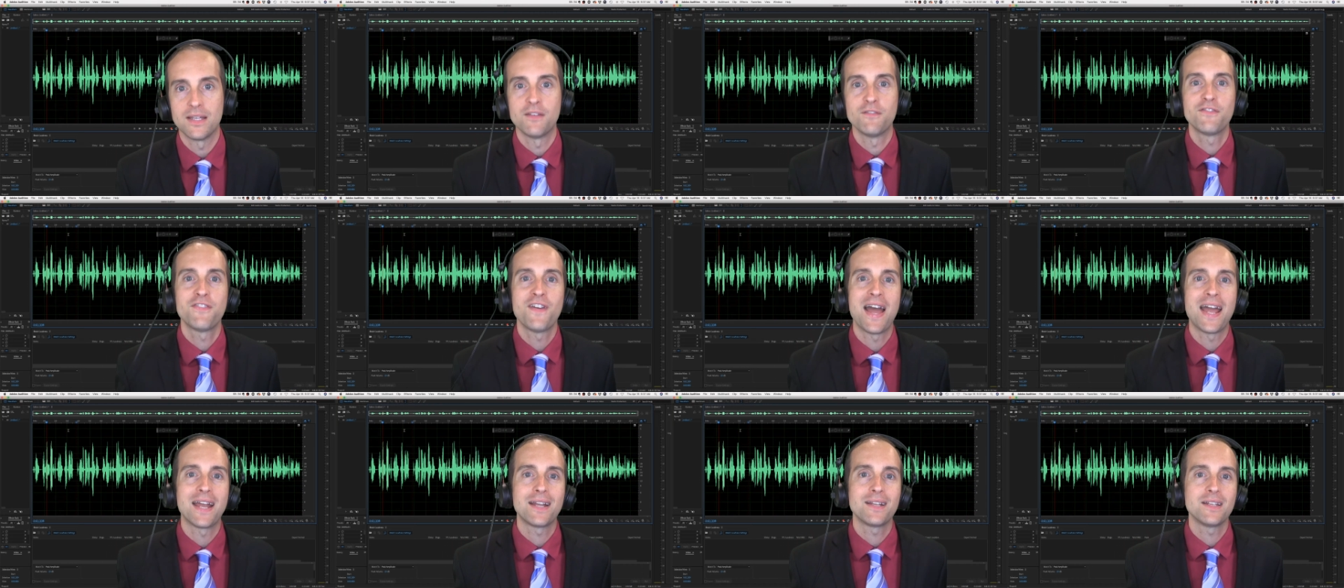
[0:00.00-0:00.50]
In
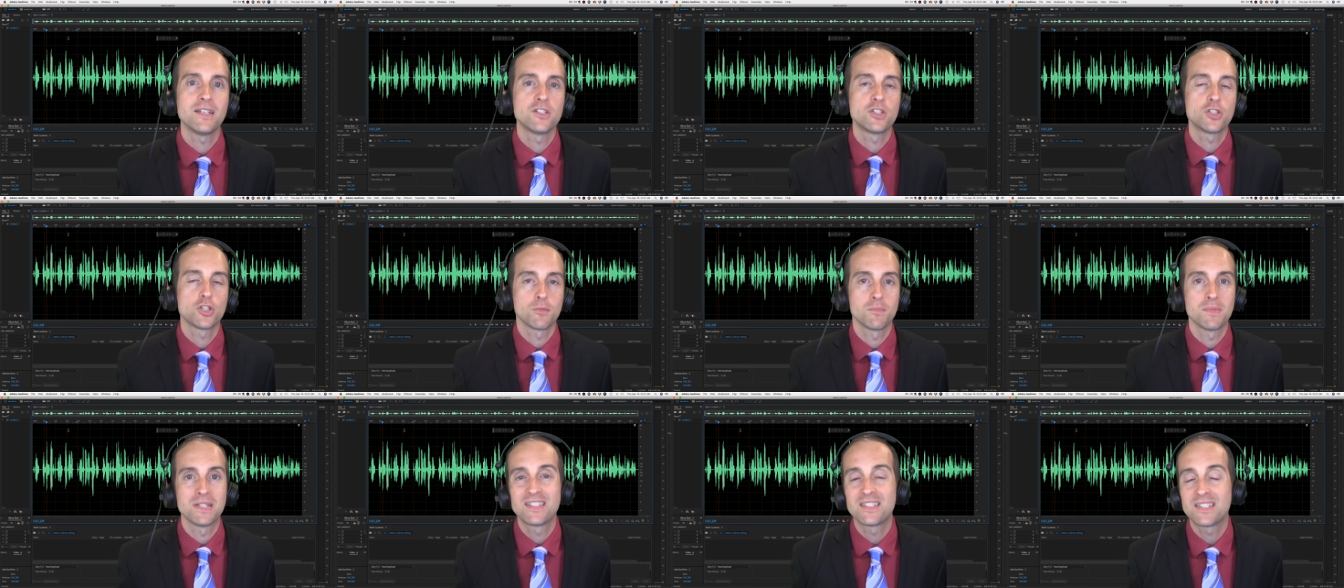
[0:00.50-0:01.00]
fact, it's
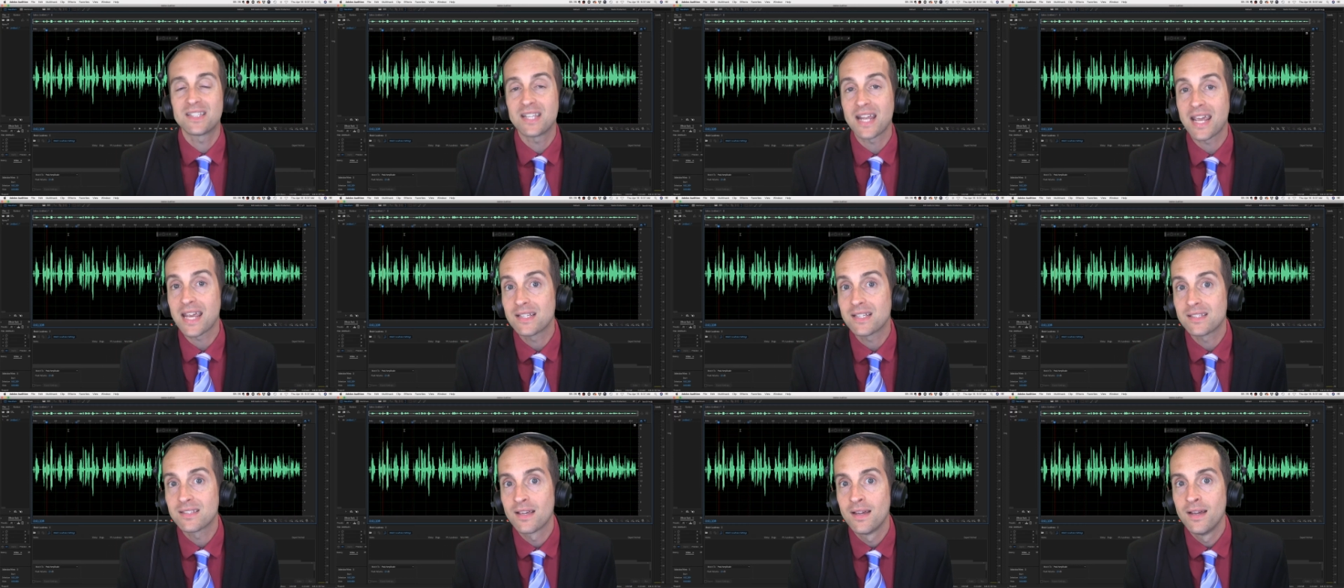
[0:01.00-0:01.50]
your
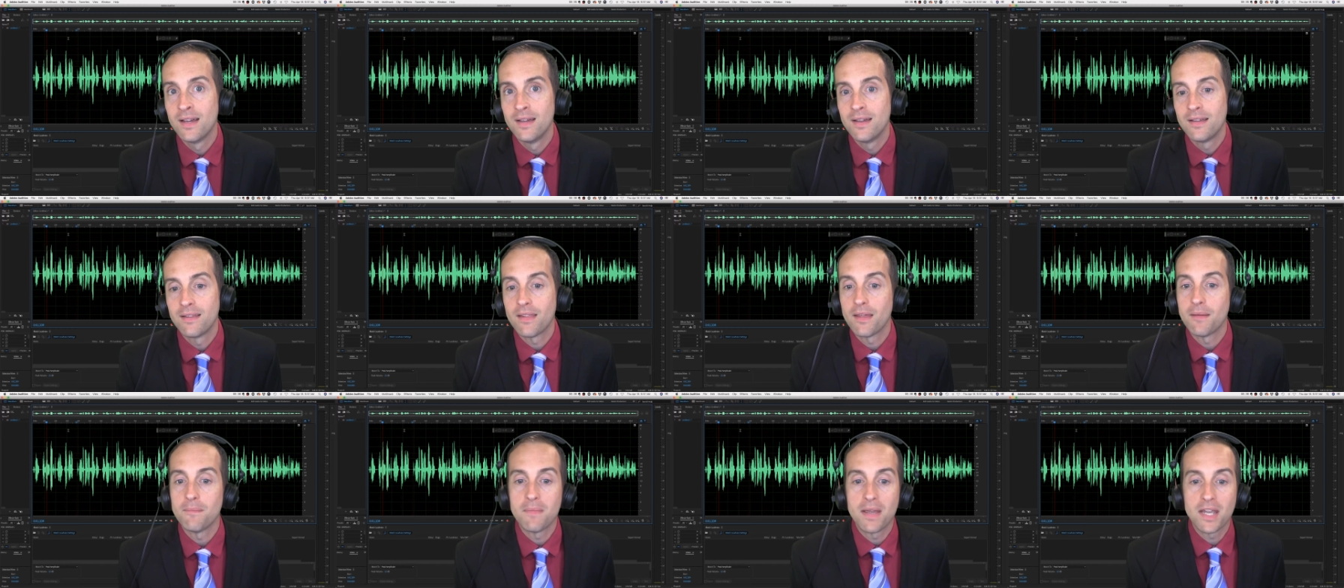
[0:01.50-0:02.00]
mistakes
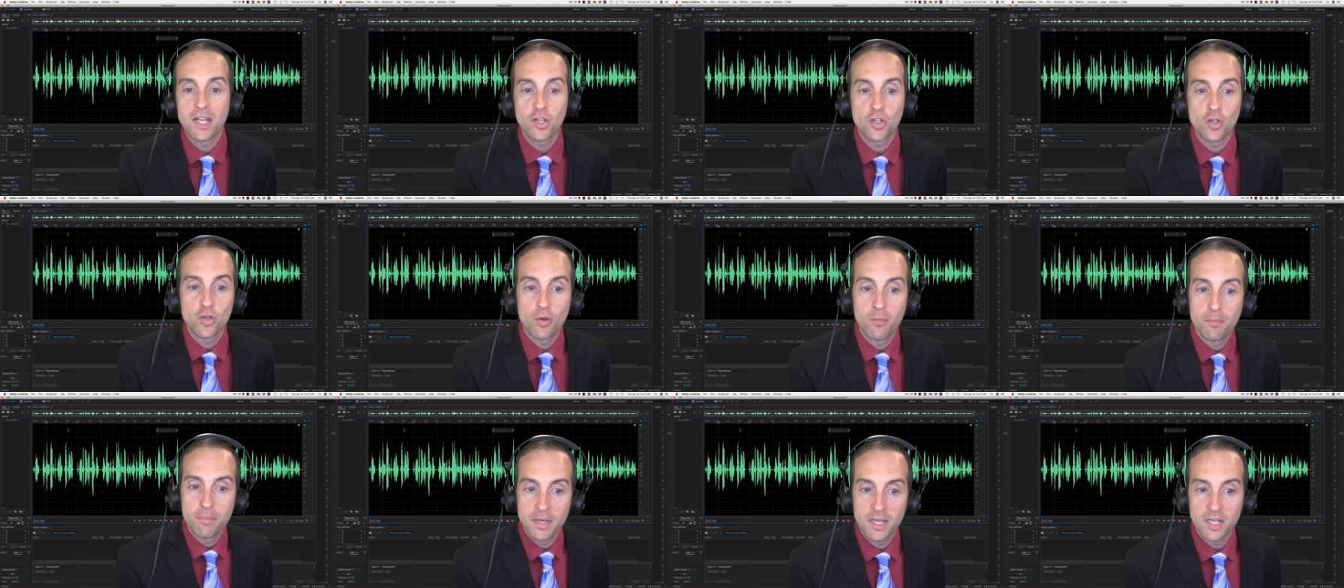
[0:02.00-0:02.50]
that make
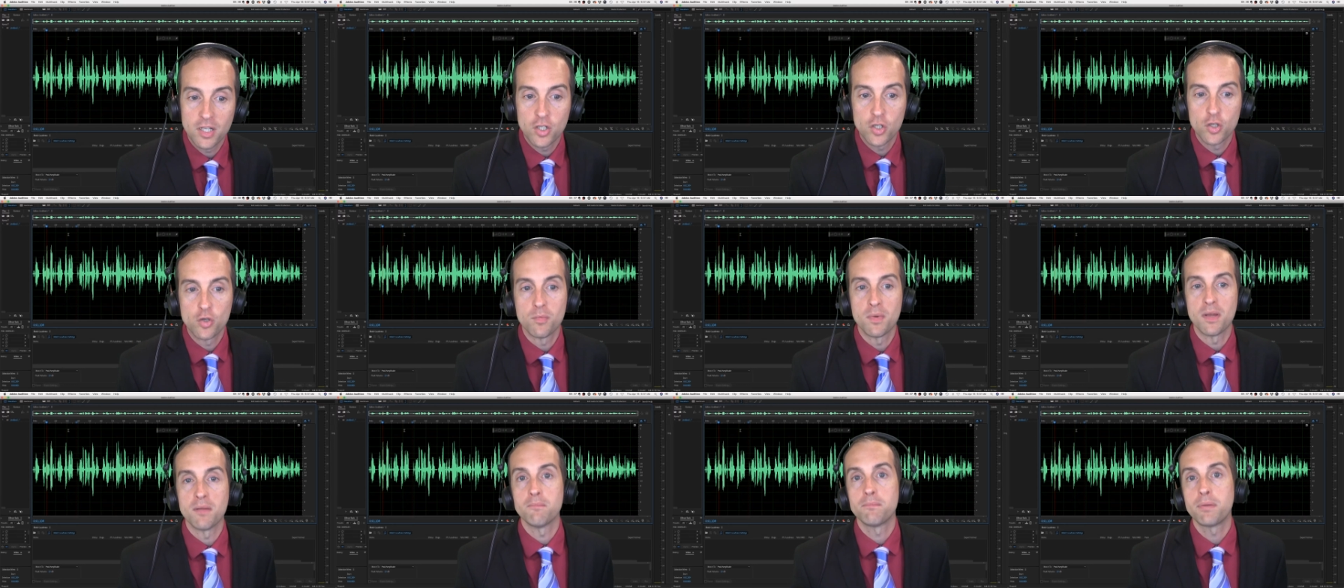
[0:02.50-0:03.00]
you a bit human.